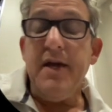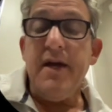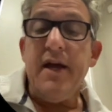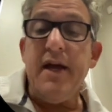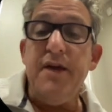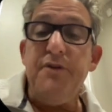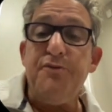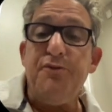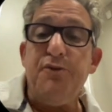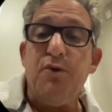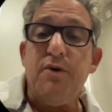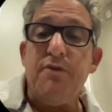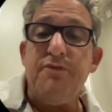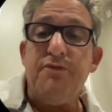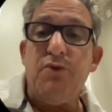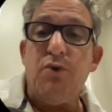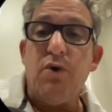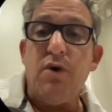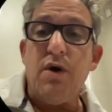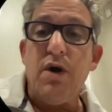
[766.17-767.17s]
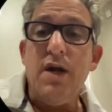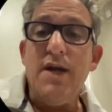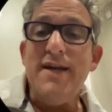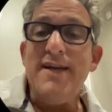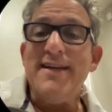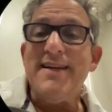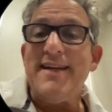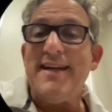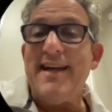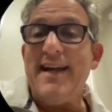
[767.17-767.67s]

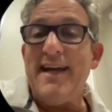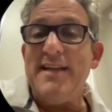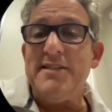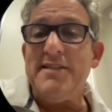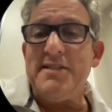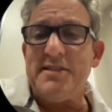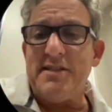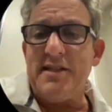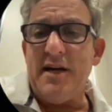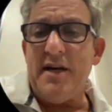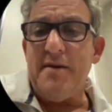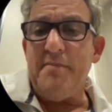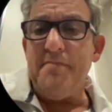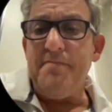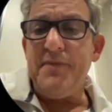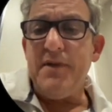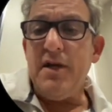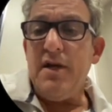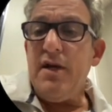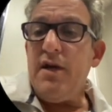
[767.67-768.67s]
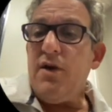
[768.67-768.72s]
844-GET-STEM.